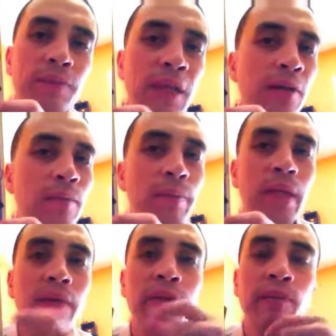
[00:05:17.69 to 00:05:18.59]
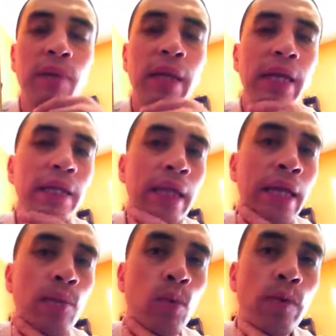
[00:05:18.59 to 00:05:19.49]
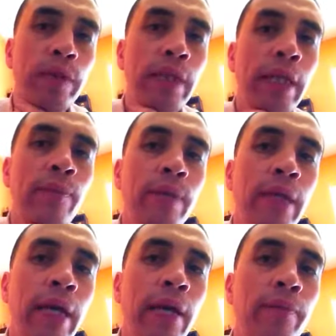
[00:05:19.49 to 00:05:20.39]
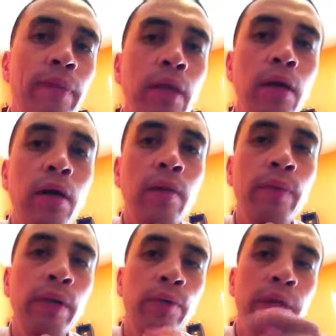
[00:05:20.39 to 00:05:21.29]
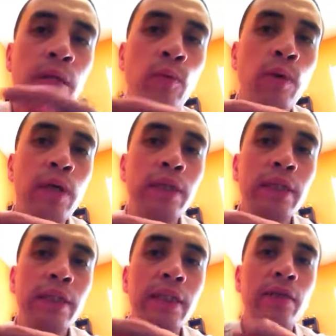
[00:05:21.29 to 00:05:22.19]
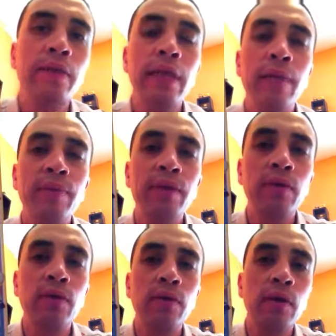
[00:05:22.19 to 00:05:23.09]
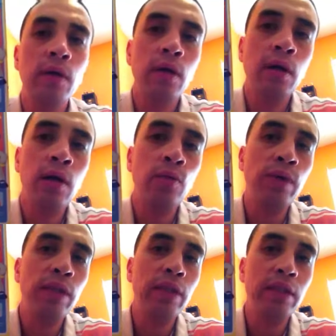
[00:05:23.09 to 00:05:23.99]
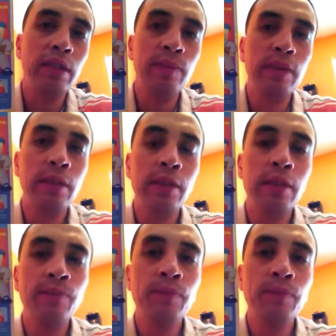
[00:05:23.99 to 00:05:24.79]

I don't believe he's playing anymore in the NBA, but when he was, he did do the episode with the Simpsons.